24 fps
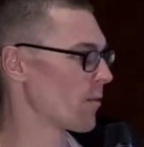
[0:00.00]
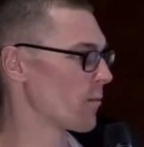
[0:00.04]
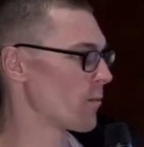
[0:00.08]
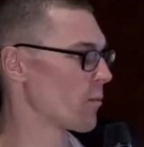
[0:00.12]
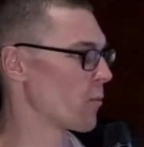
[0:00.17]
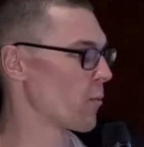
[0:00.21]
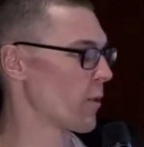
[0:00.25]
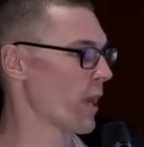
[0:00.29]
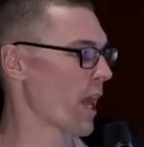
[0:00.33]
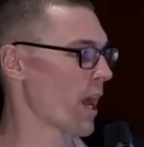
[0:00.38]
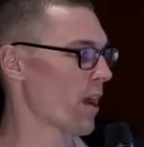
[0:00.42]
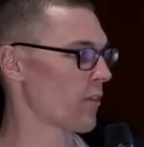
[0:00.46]

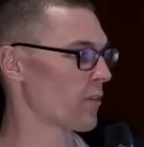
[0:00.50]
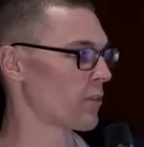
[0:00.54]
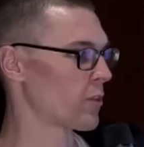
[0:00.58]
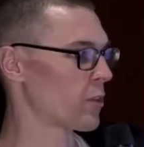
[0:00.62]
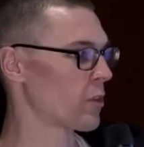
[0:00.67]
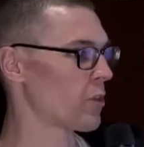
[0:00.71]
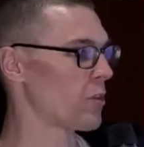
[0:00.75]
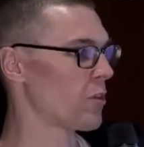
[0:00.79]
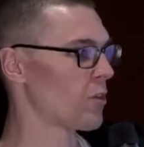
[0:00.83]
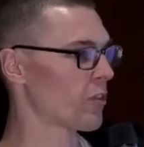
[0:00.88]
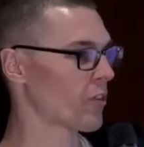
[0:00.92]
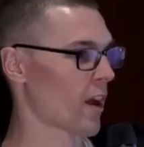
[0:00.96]
We have
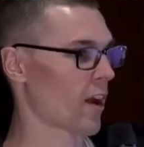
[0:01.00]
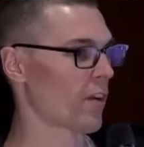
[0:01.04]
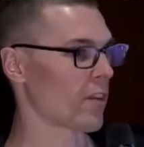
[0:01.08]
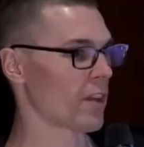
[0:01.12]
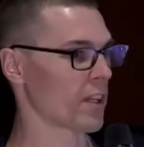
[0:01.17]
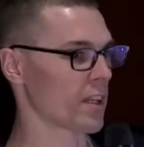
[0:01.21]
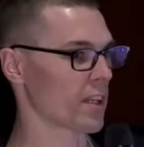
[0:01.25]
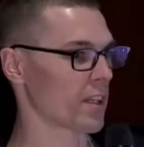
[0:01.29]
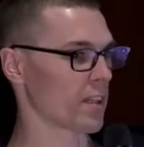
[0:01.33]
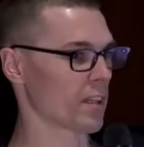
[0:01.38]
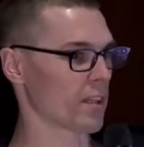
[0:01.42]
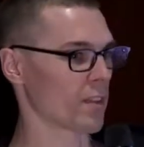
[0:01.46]
two
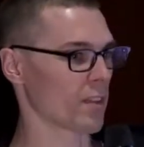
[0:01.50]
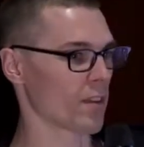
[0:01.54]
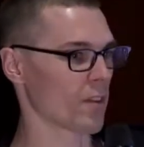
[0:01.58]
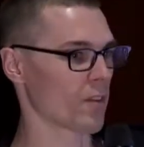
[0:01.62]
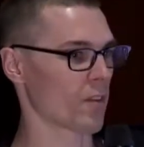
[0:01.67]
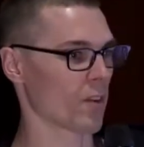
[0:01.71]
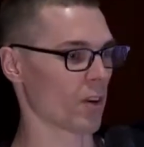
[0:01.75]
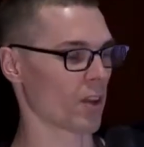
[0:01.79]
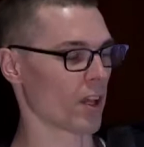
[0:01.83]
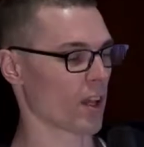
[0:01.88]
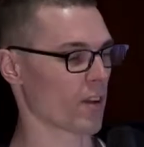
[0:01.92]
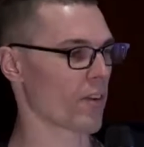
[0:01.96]

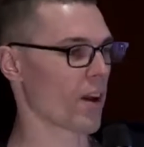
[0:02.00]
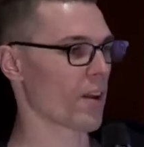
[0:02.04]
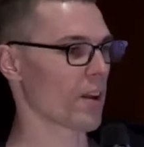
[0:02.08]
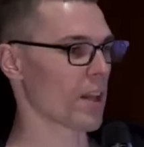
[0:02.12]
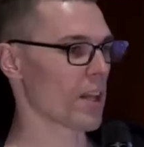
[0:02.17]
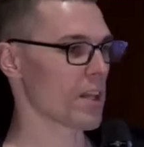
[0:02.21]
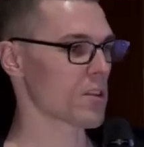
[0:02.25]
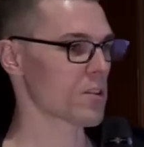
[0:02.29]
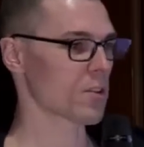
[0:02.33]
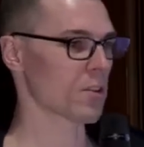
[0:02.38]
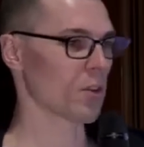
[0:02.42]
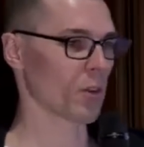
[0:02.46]

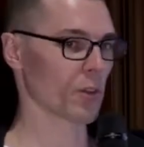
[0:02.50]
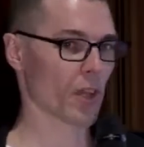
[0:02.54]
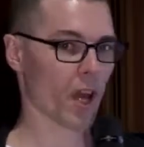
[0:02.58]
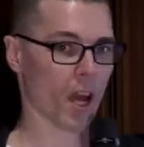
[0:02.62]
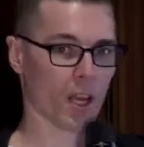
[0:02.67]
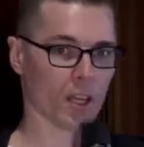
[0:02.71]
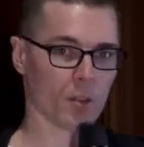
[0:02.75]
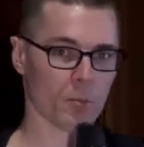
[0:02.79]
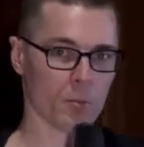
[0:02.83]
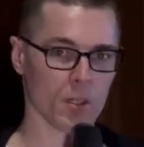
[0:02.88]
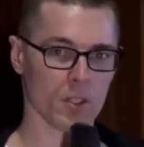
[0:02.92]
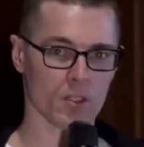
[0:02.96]
foundational
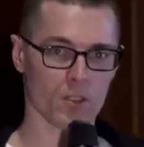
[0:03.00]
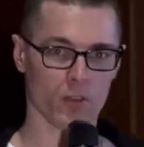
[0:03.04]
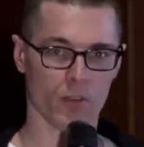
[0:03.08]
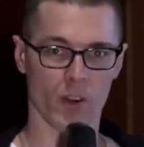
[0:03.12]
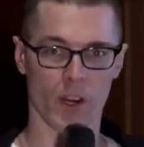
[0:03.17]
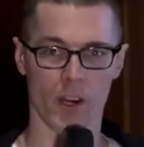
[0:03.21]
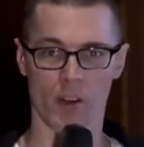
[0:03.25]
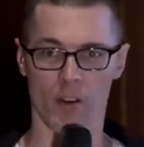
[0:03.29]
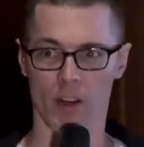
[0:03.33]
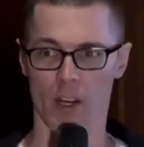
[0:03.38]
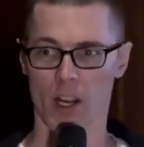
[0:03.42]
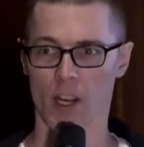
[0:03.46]
documents for
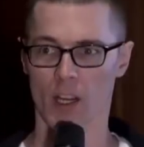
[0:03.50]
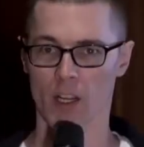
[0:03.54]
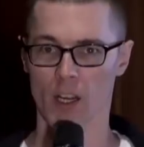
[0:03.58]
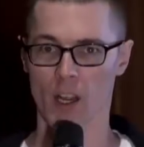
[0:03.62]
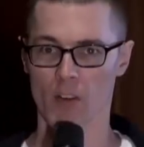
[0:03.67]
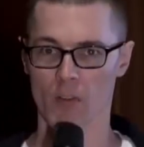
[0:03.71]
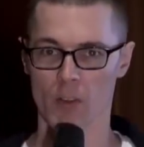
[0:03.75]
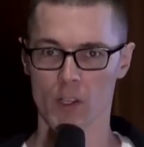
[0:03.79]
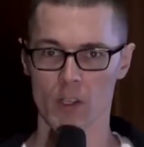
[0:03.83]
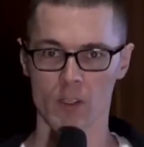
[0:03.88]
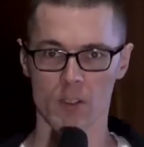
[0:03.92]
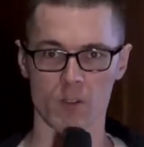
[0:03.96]
Aragon
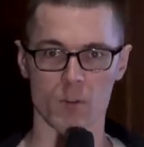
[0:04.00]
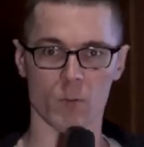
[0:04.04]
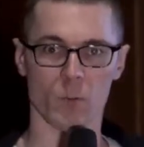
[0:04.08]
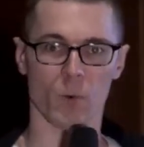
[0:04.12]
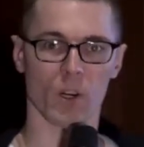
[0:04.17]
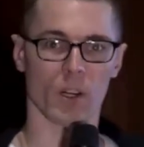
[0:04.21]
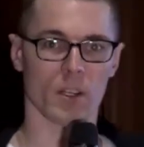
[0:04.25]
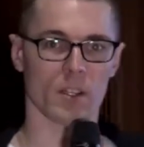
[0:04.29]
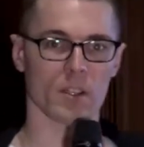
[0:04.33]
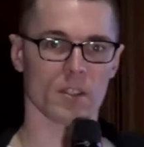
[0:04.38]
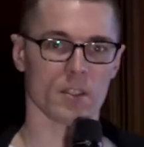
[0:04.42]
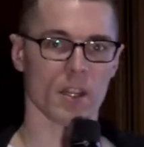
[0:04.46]
governance.
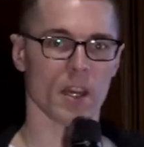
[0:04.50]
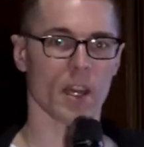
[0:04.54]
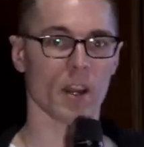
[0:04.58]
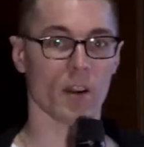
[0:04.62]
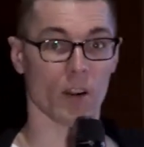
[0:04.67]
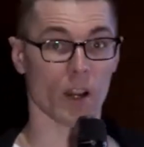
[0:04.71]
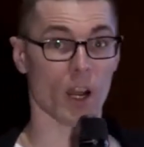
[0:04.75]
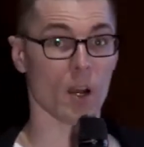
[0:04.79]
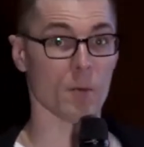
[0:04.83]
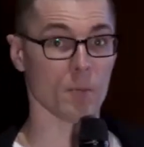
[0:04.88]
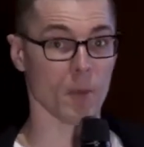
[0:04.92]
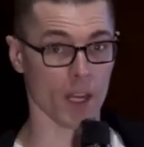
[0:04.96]
One is the
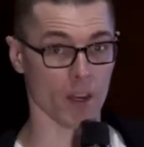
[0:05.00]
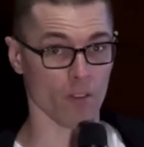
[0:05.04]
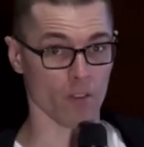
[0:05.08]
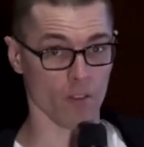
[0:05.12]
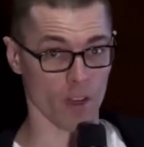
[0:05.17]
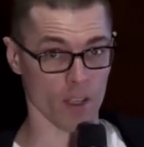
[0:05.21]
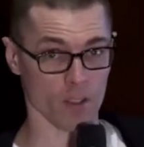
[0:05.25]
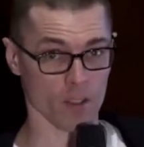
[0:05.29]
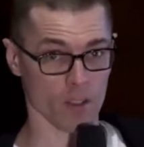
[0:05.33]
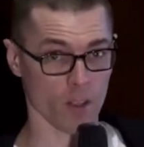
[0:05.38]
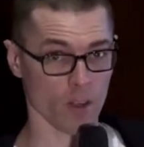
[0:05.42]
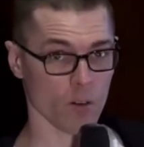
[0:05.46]
Aragon
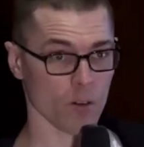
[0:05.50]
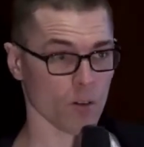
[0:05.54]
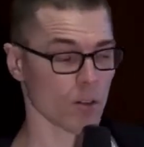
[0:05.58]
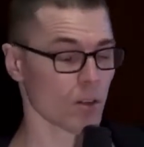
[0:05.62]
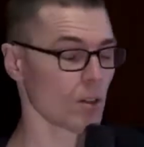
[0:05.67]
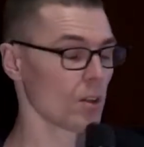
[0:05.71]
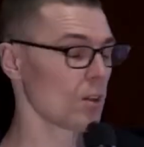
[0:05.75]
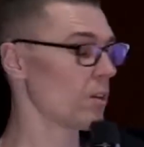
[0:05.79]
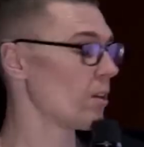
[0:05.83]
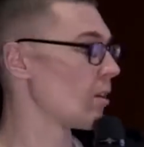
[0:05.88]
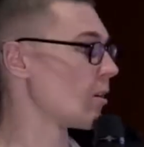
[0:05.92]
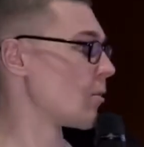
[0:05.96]
Manifesto,
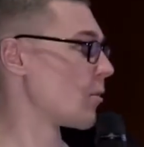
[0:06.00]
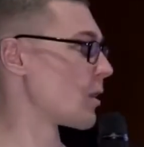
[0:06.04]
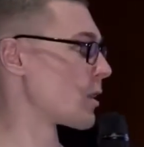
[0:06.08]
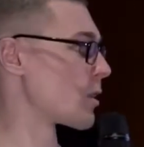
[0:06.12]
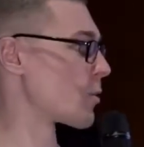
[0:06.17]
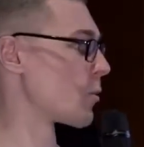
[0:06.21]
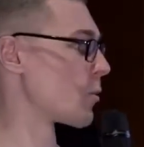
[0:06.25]
which